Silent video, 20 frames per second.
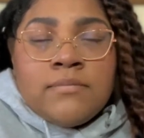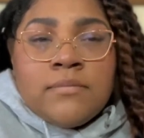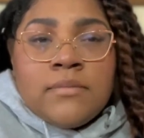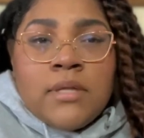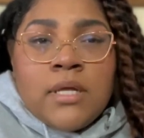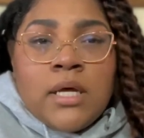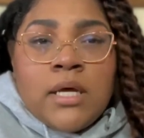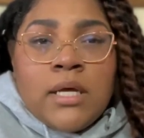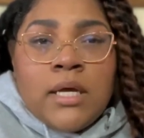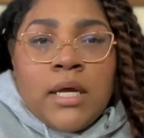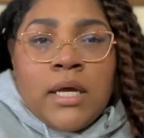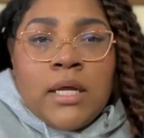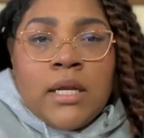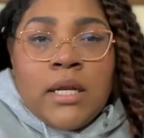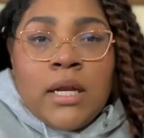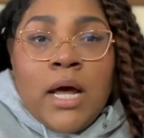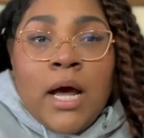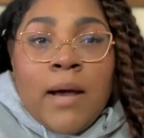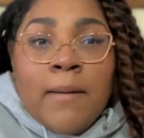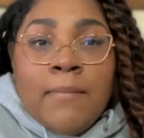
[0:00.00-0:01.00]
again,
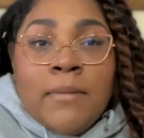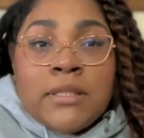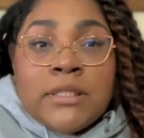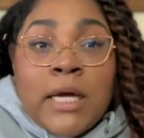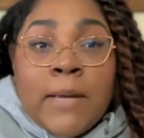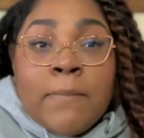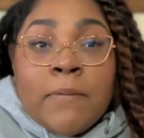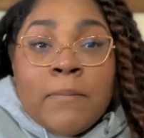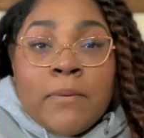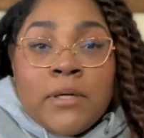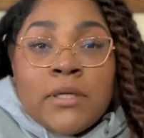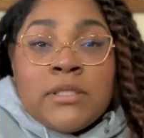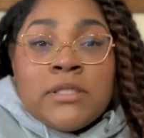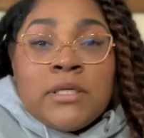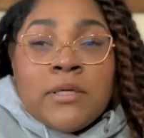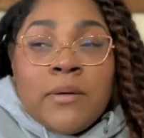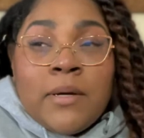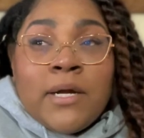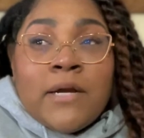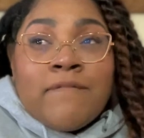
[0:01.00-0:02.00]
I'm the type of
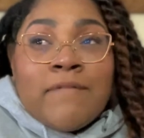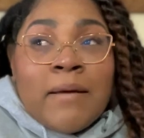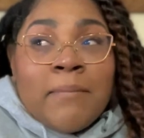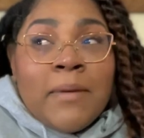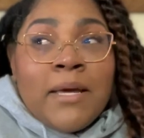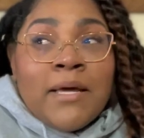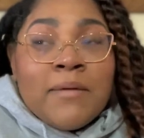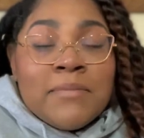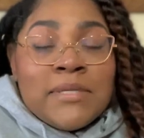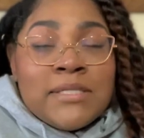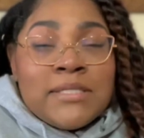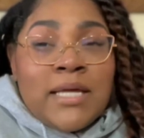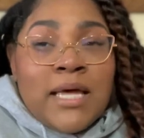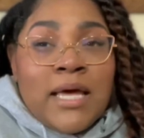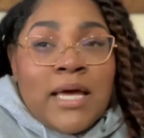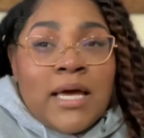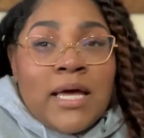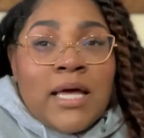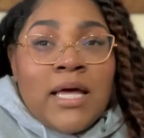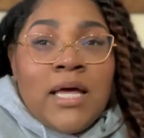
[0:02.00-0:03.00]
person where if I make a
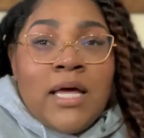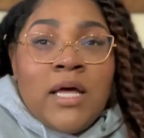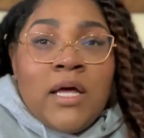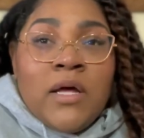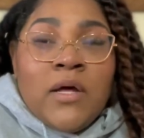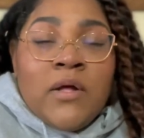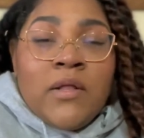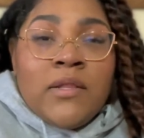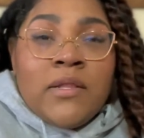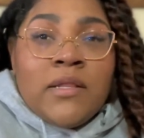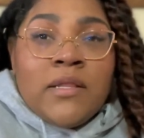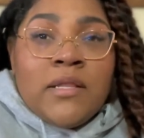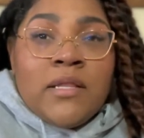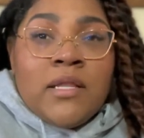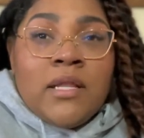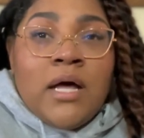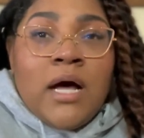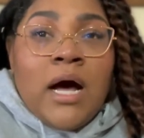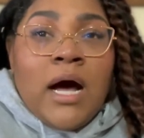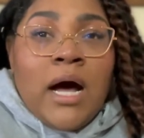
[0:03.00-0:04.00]
mistake,
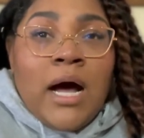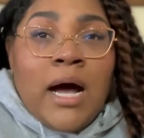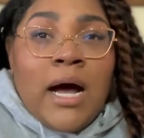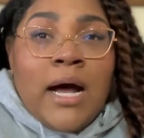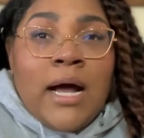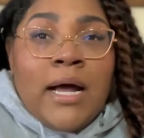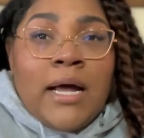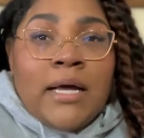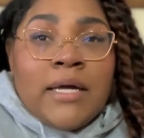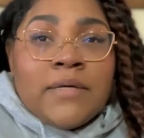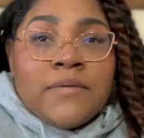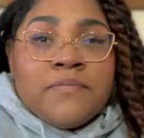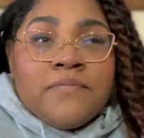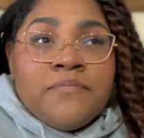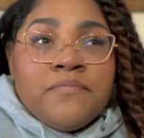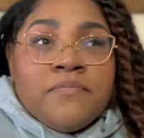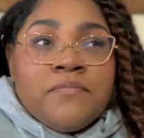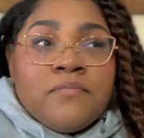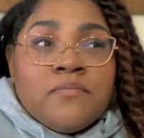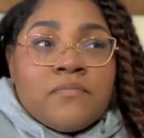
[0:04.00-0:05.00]
I
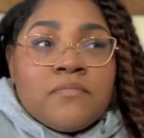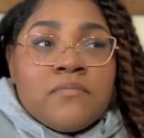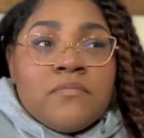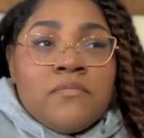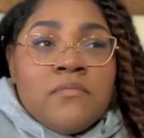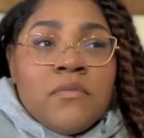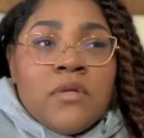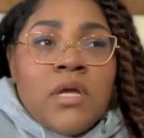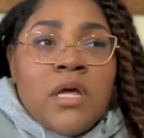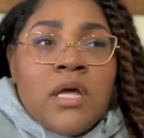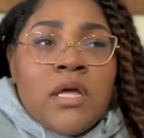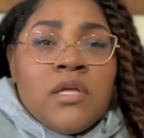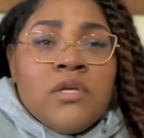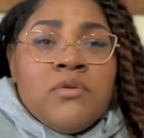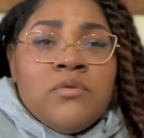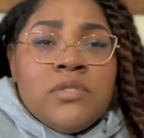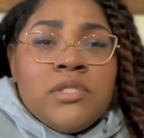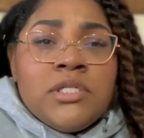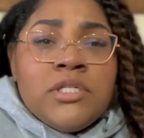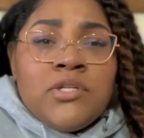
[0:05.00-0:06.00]

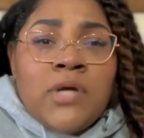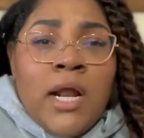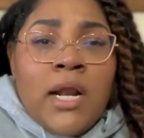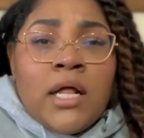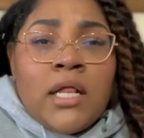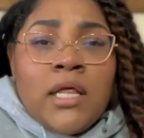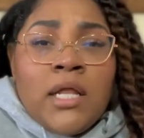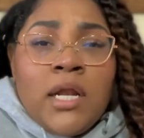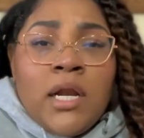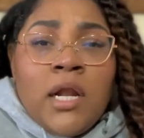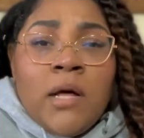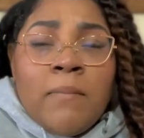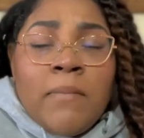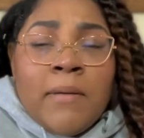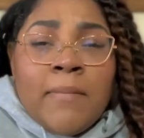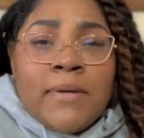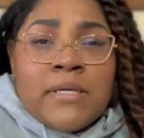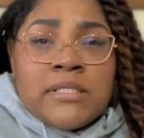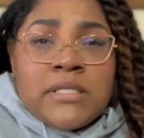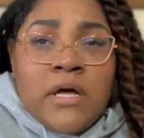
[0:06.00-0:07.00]
usually try to clean it up by
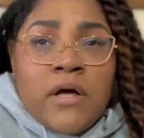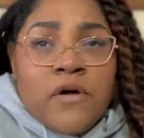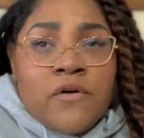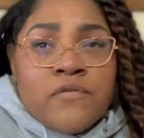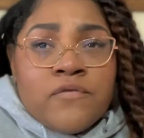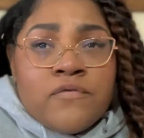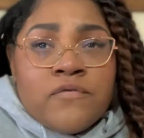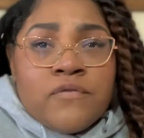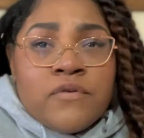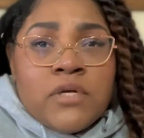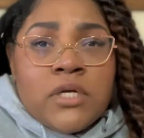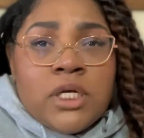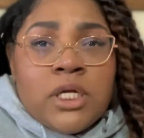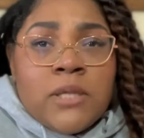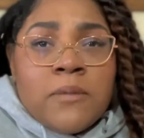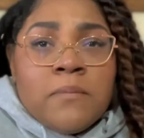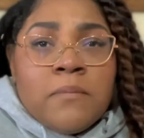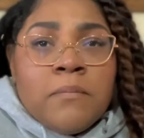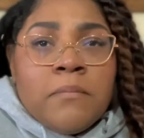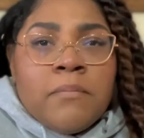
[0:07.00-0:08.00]
myself.
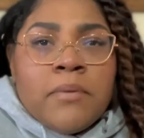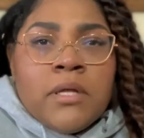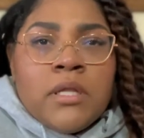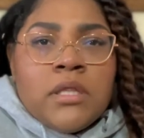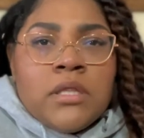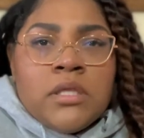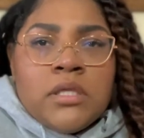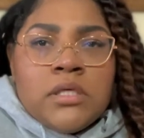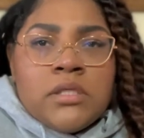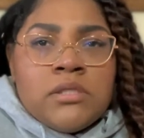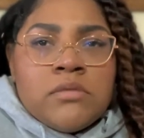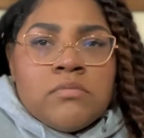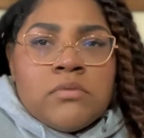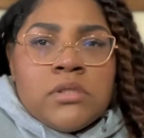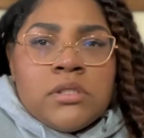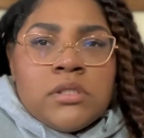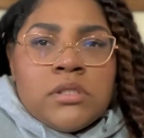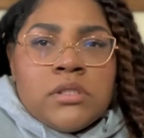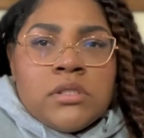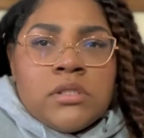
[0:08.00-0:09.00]
But this
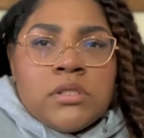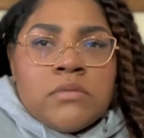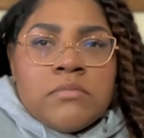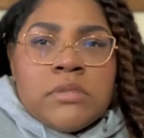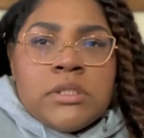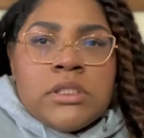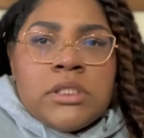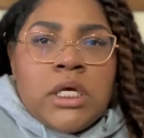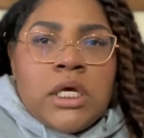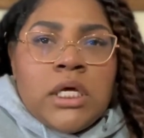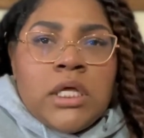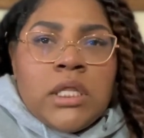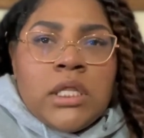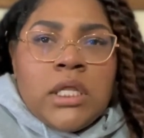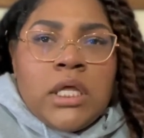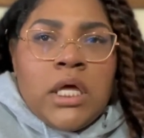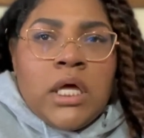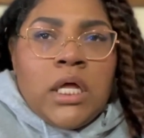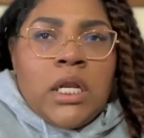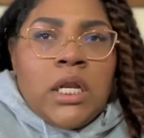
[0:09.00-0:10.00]
was a mistake
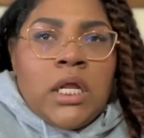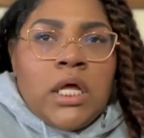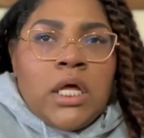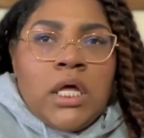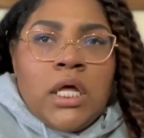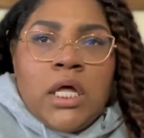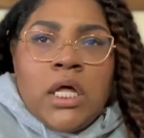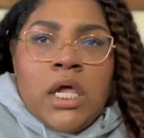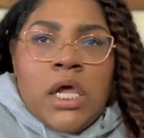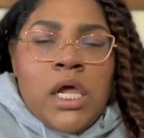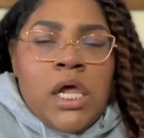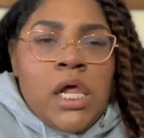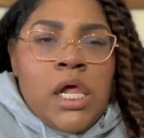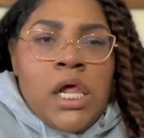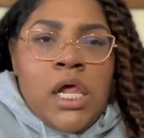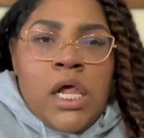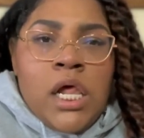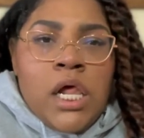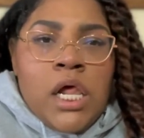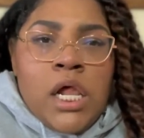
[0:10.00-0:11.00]
that
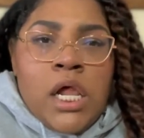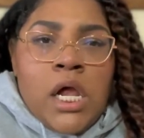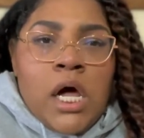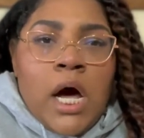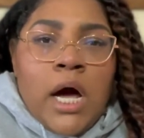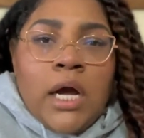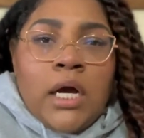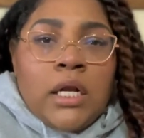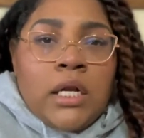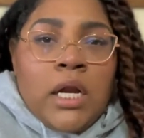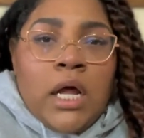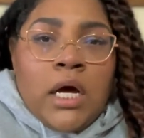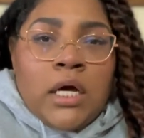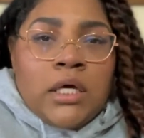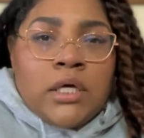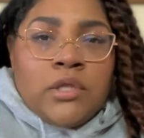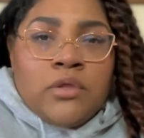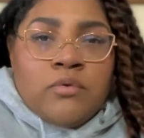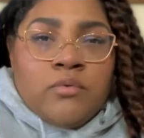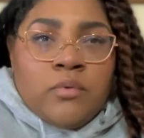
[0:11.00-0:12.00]
I could not
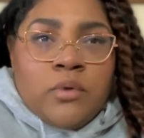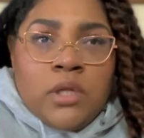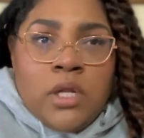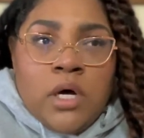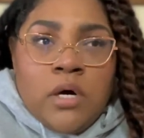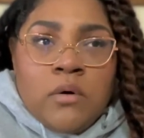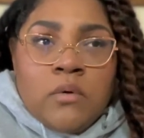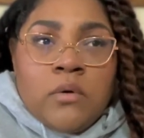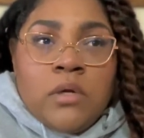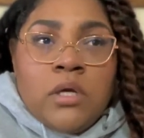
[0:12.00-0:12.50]
get through alone.